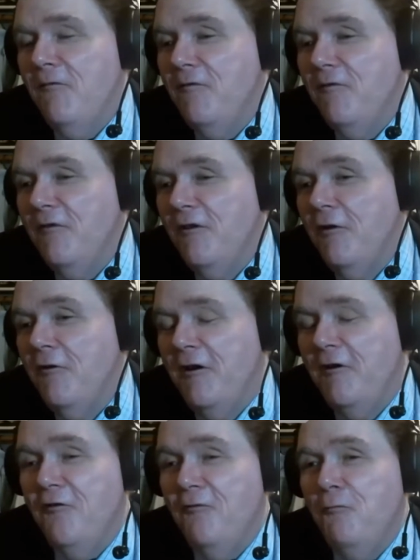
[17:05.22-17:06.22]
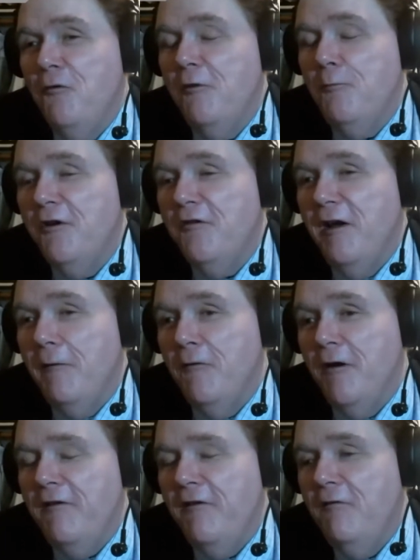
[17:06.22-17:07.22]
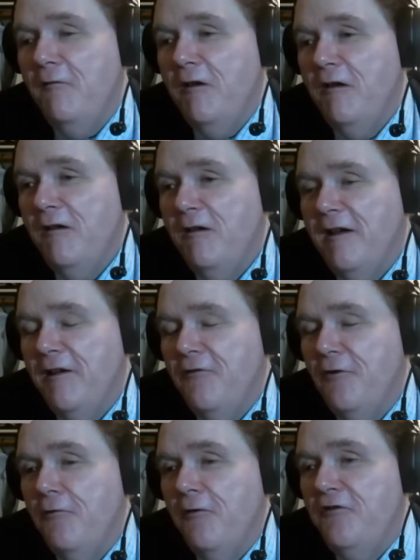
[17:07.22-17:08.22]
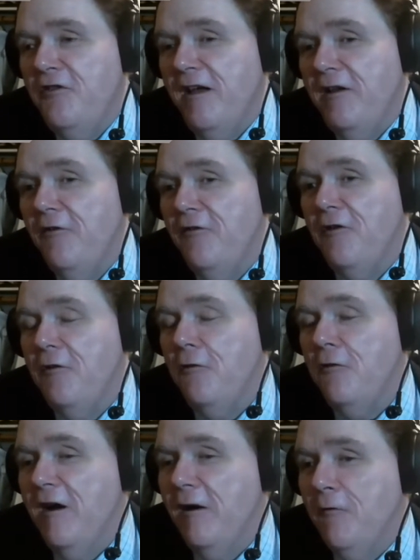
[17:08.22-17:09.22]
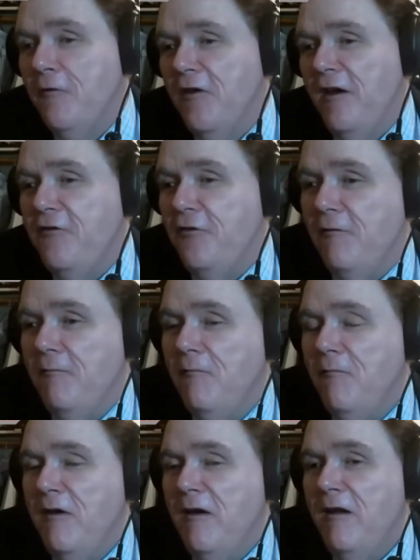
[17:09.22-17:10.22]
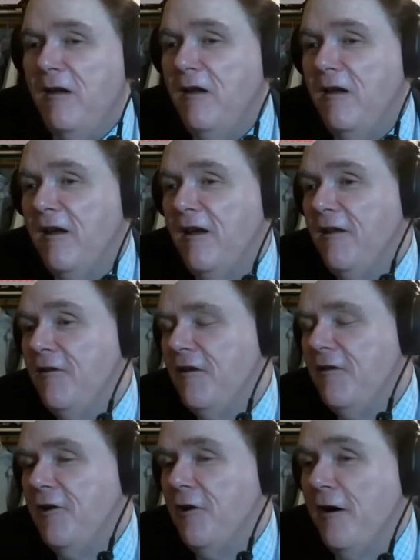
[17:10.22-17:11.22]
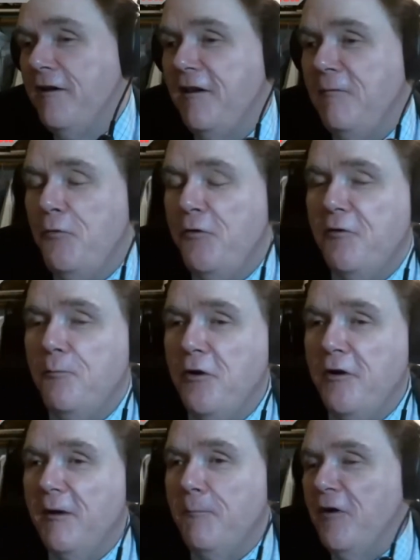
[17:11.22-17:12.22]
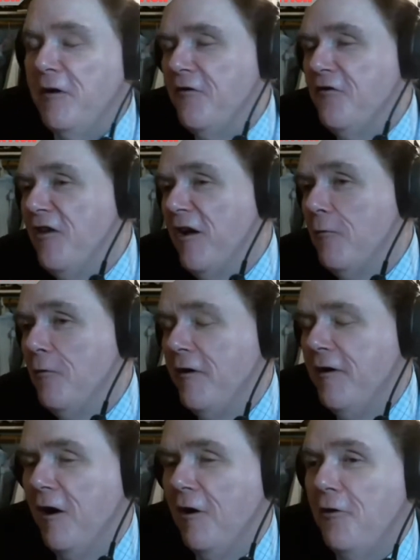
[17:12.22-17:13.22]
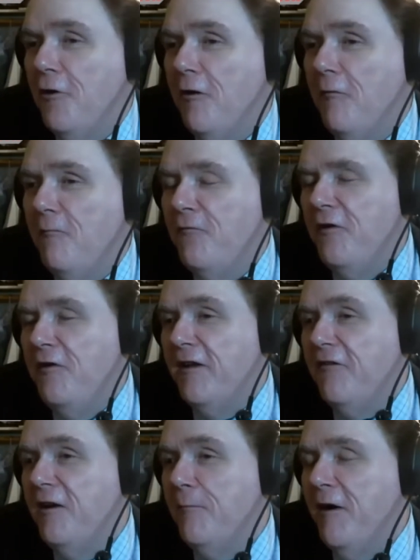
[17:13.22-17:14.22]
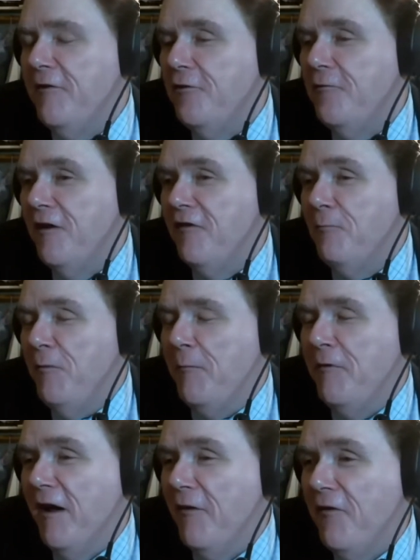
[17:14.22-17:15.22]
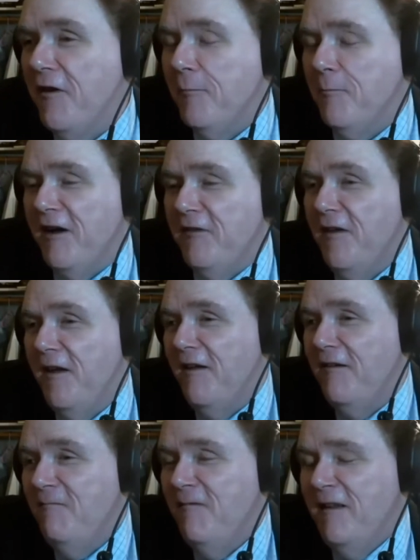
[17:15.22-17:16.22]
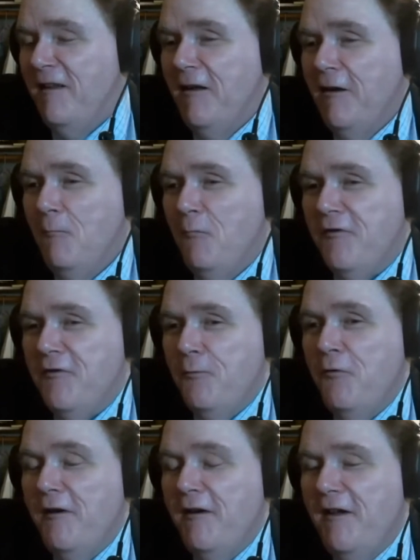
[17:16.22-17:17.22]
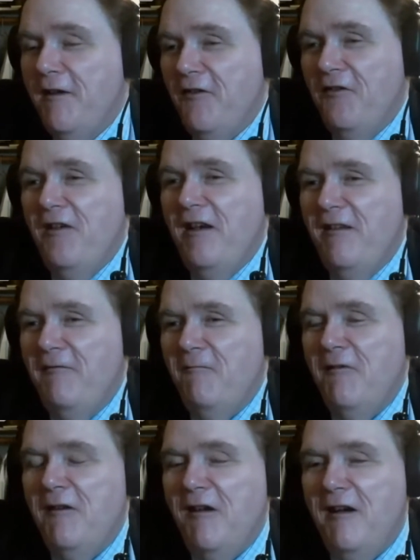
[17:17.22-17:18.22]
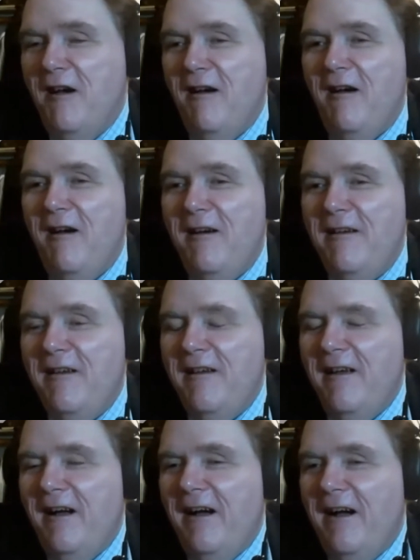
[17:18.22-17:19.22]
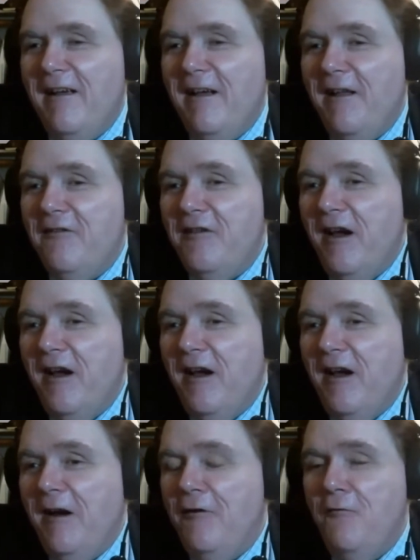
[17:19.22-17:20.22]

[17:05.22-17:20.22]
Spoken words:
here's one of the books I've written. It totally changes the whole conversation. And no, I didn't put the book up there to sell one, although the next time I do this, maybe I'll think about that. But the point is that I got tired of,